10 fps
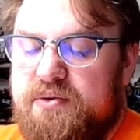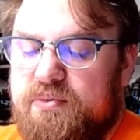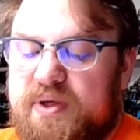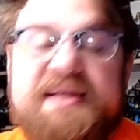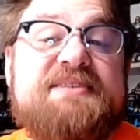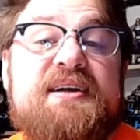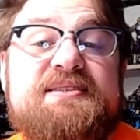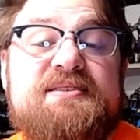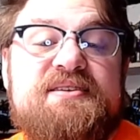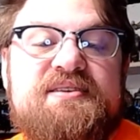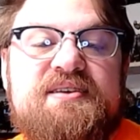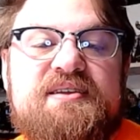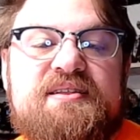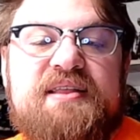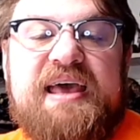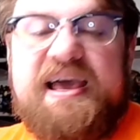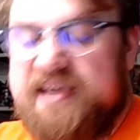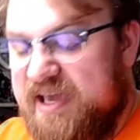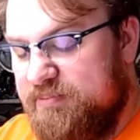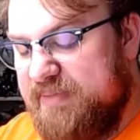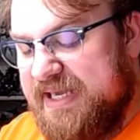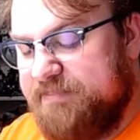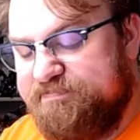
well, excites the heck out of me.